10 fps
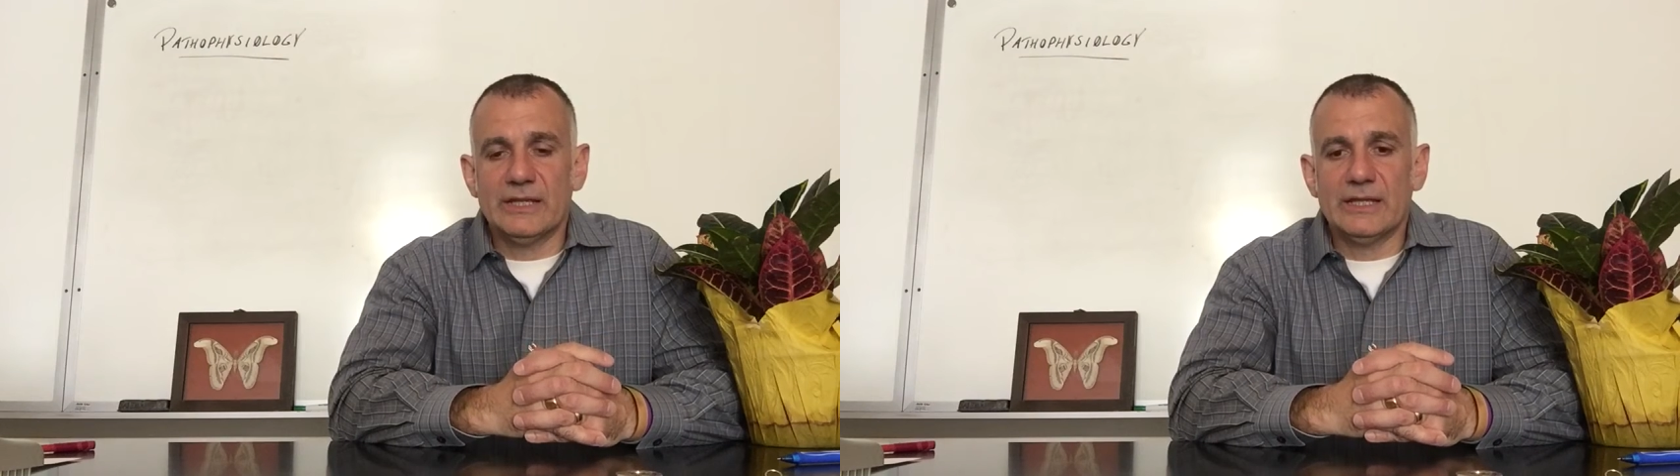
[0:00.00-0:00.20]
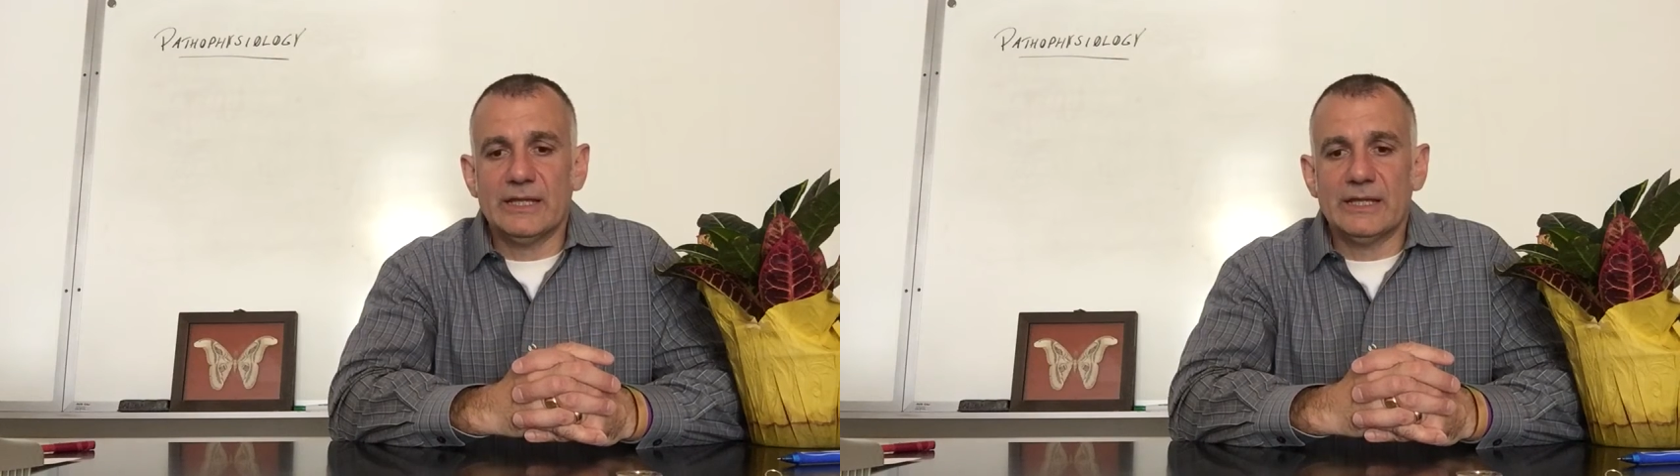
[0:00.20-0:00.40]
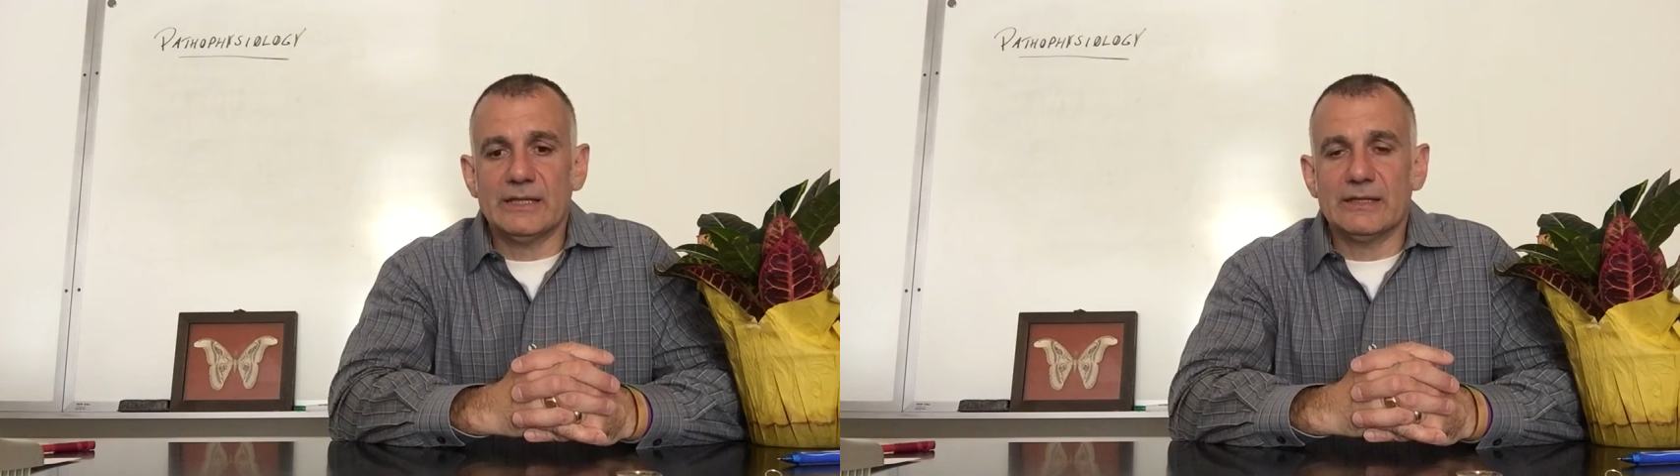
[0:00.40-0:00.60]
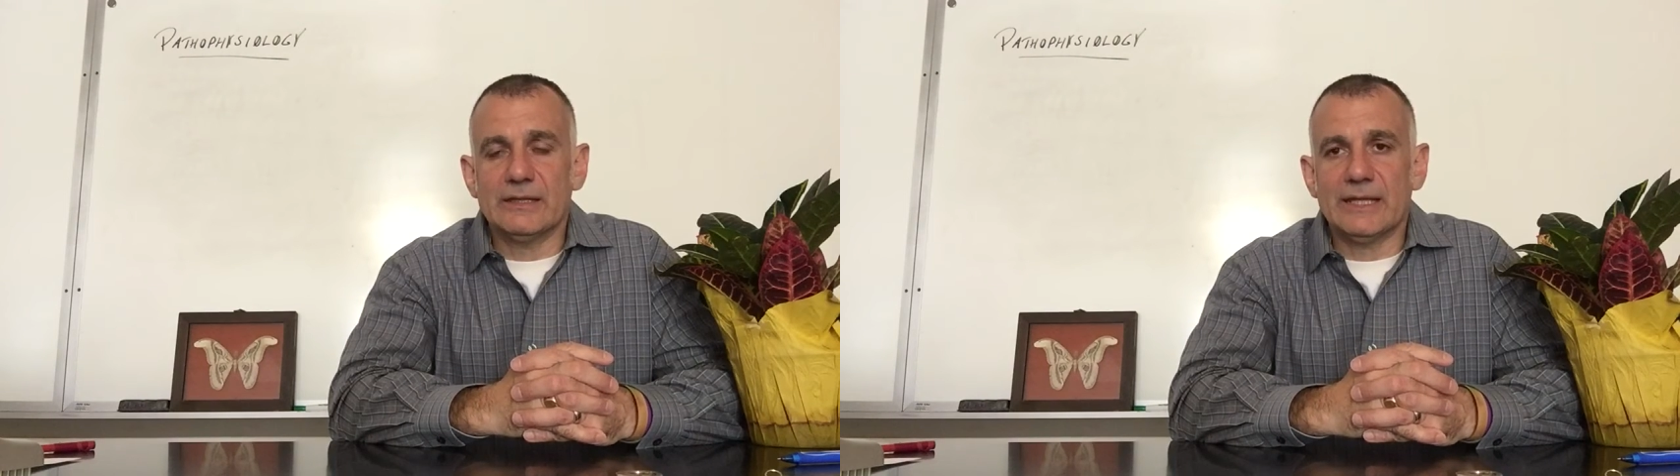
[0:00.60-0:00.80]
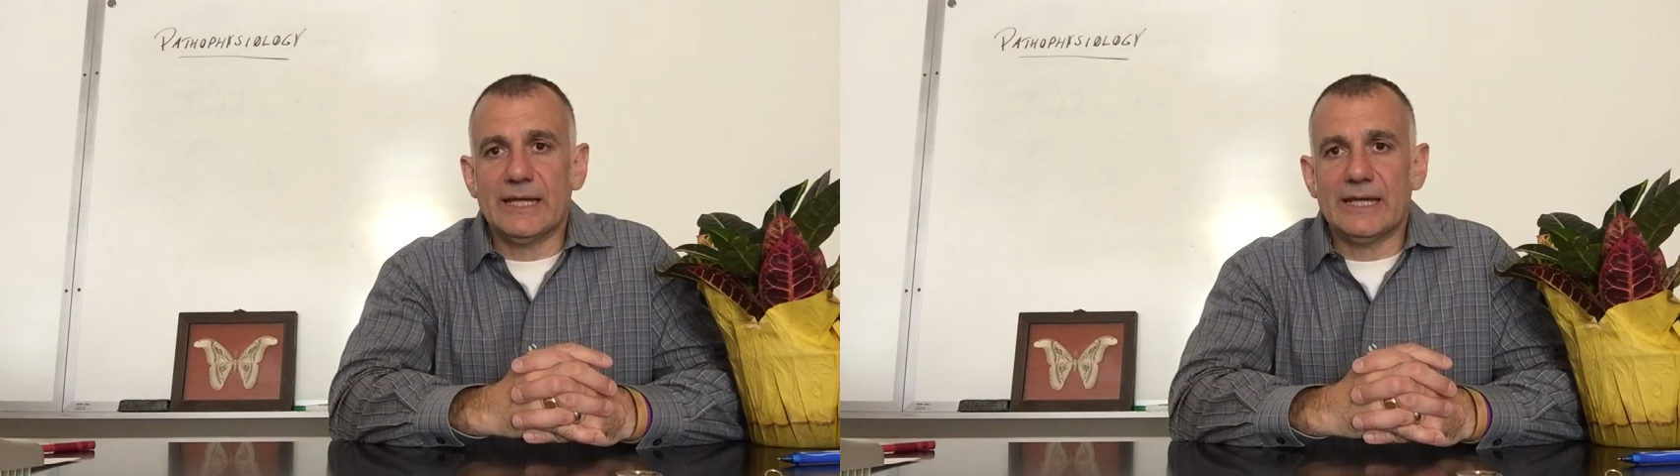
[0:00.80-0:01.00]
And
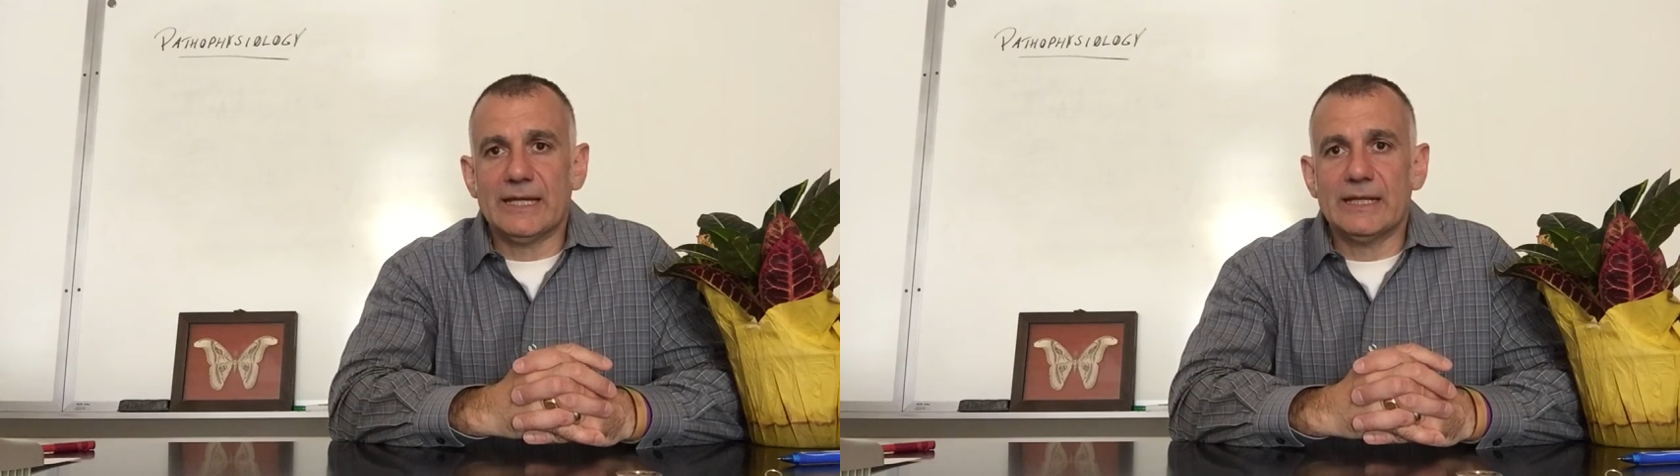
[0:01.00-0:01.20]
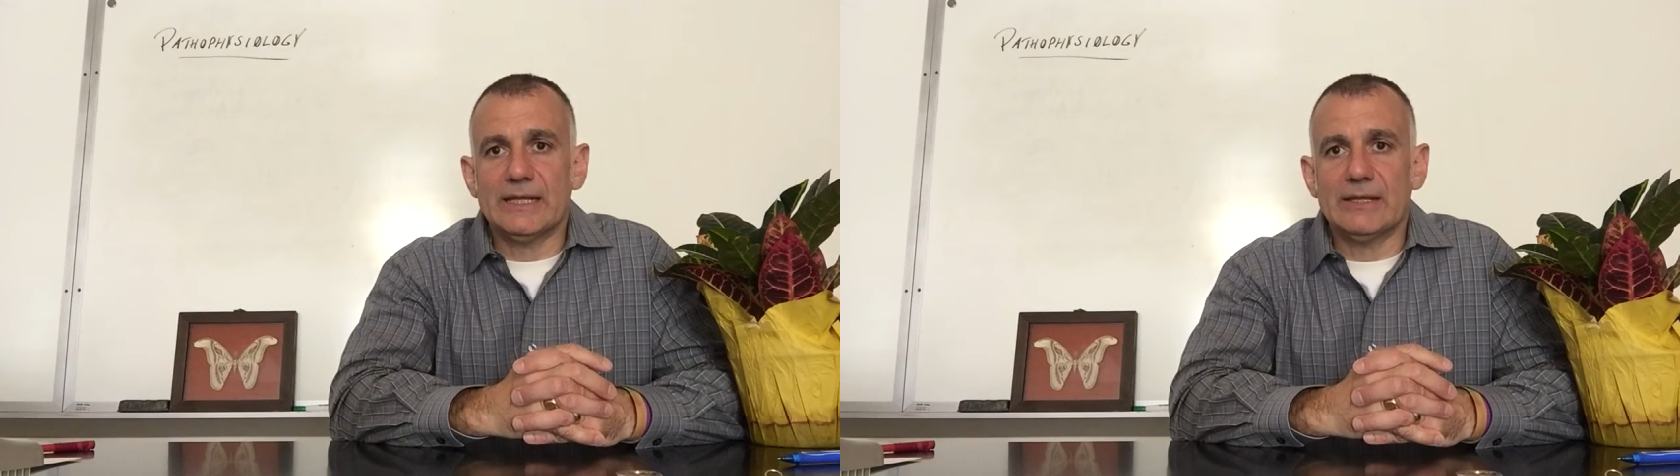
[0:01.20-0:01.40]
that